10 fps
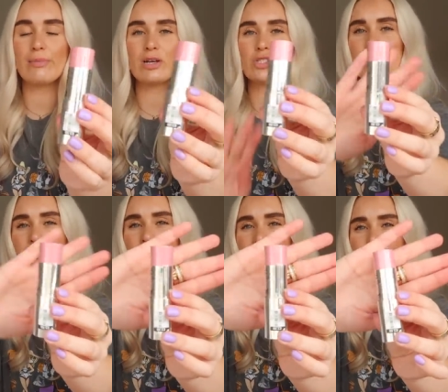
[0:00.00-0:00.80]
I'm not sure
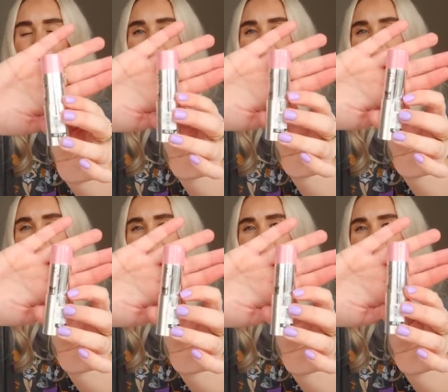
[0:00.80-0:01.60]
if you can
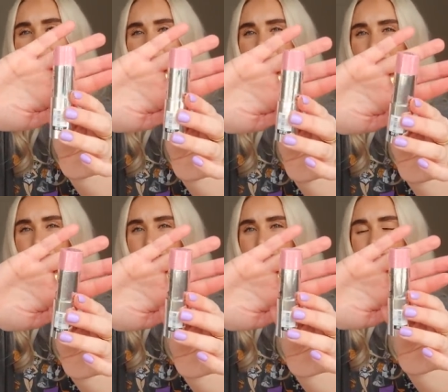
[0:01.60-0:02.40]

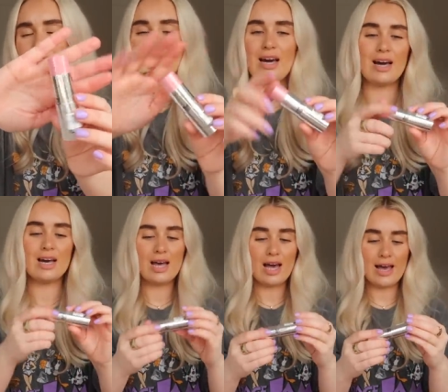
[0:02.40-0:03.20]
really see that.